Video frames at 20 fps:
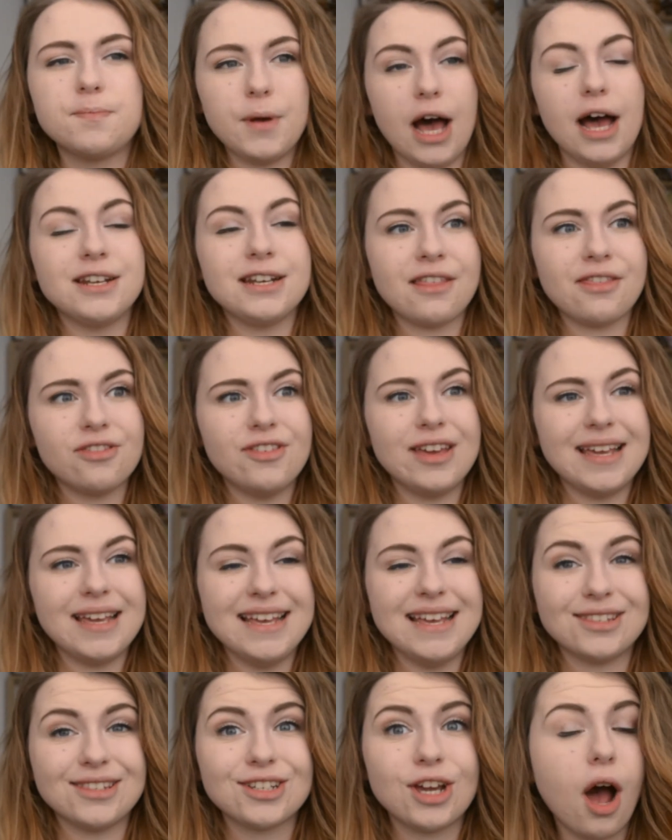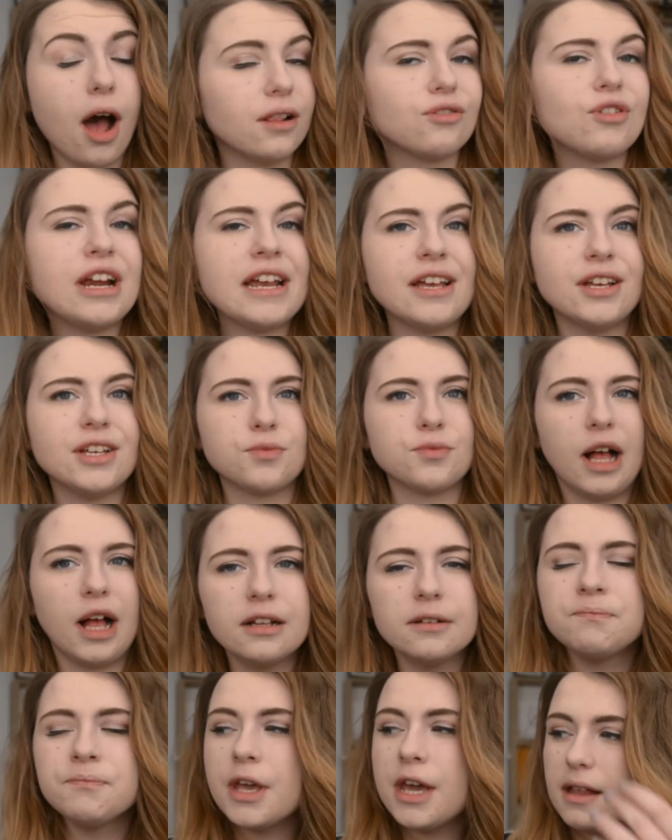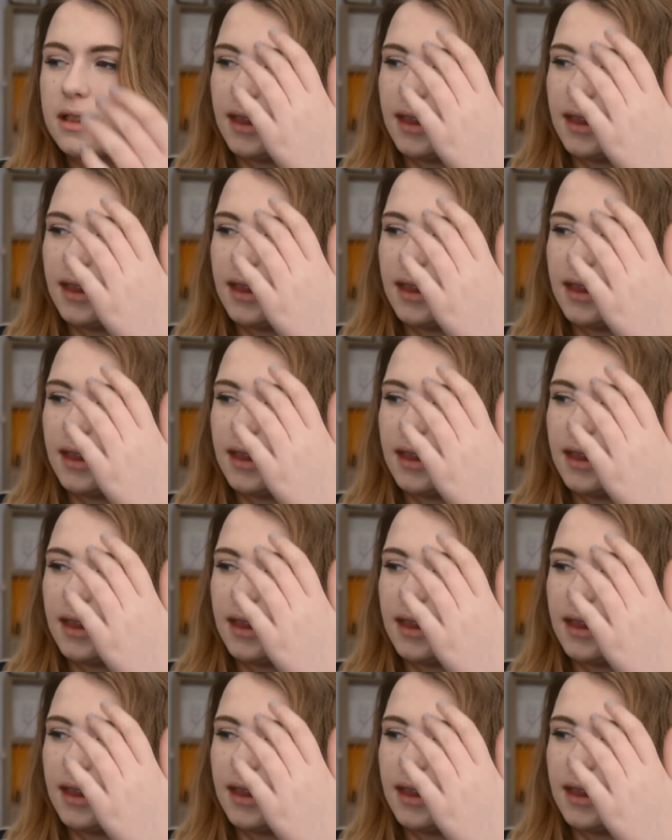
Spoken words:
but another thing is colouring as well.